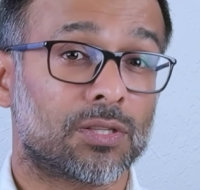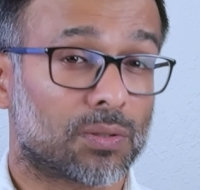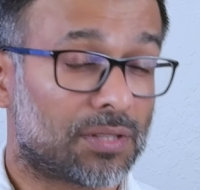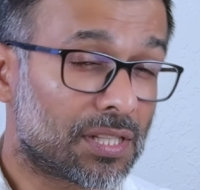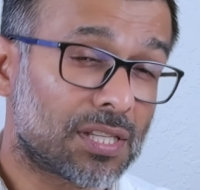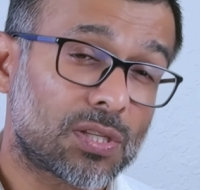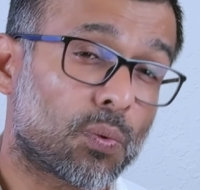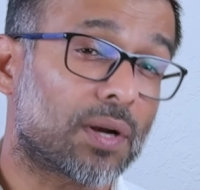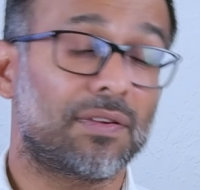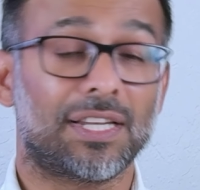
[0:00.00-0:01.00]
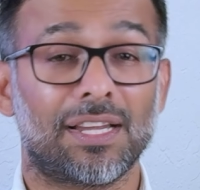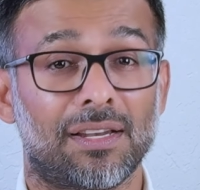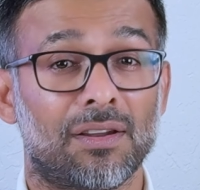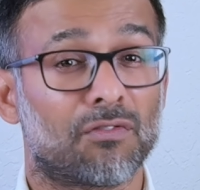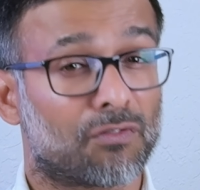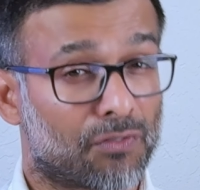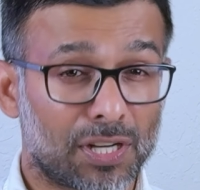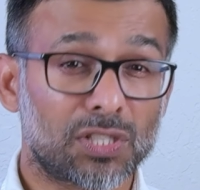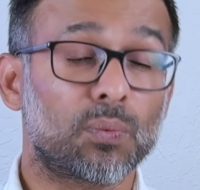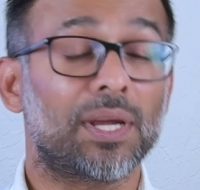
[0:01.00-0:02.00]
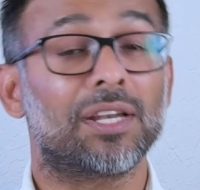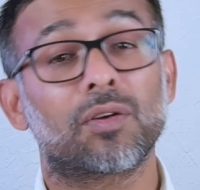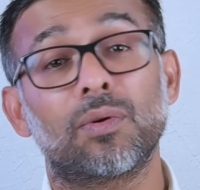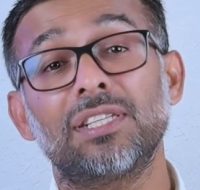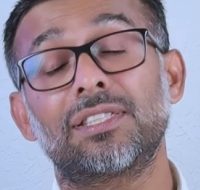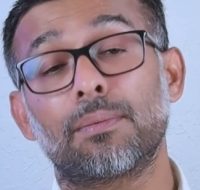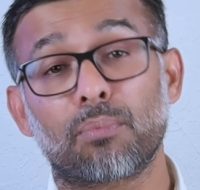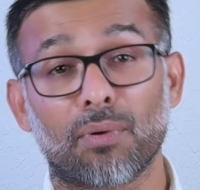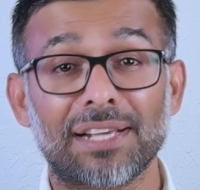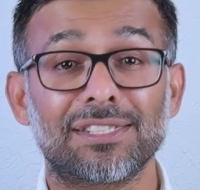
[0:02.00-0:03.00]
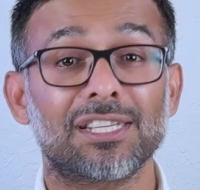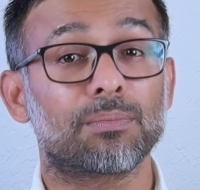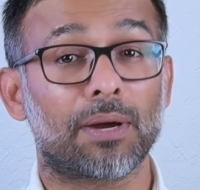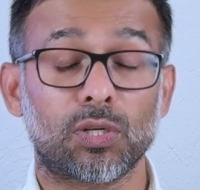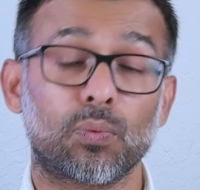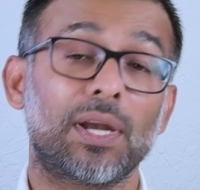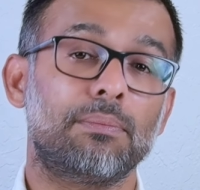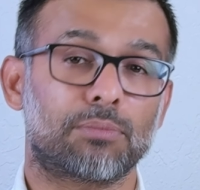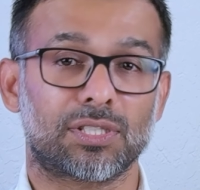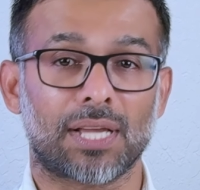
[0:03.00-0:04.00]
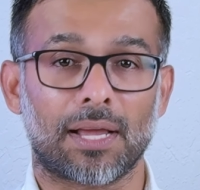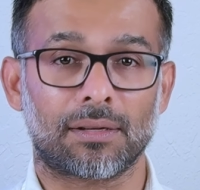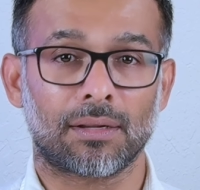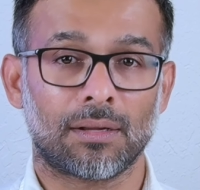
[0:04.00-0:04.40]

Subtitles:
So this is what we did. First, we increased the prices by 20%.